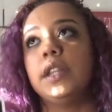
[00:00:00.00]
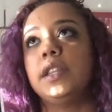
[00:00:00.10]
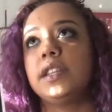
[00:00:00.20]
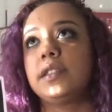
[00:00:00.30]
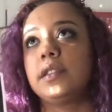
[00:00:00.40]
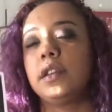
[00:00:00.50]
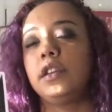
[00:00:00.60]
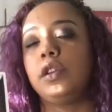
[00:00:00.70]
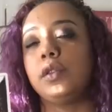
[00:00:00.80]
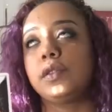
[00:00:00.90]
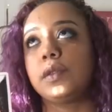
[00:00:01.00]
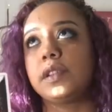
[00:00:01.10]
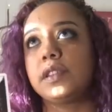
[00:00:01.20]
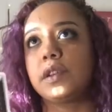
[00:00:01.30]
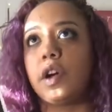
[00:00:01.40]
This, you know, so
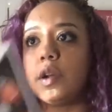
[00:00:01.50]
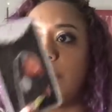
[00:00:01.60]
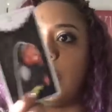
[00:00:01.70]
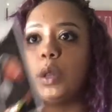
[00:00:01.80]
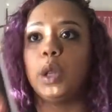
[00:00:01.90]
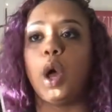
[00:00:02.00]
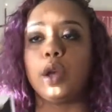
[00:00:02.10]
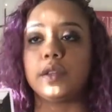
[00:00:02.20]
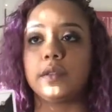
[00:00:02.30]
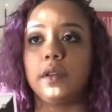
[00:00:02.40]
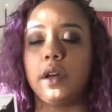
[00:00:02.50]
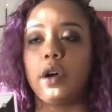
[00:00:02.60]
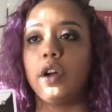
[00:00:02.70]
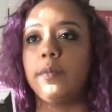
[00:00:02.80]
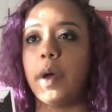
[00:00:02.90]
this is a card about loss, a
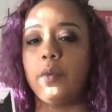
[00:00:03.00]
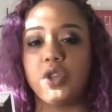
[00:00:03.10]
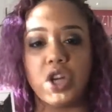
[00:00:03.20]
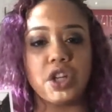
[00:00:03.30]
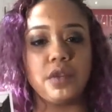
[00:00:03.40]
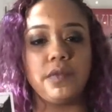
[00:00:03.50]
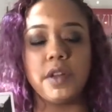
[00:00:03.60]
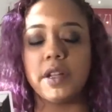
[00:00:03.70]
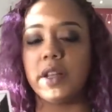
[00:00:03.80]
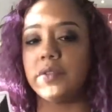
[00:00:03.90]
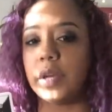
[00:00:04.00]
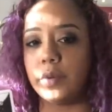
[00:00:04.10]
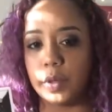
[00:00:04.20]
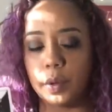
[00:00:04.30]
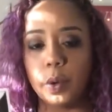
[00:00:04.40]
card about rejection, feeling left
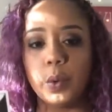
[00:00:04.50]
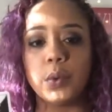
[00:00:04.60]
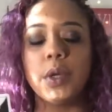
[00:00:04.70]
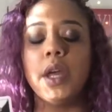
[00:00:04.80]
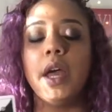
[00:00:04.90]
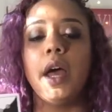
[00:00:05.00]
out in the cold.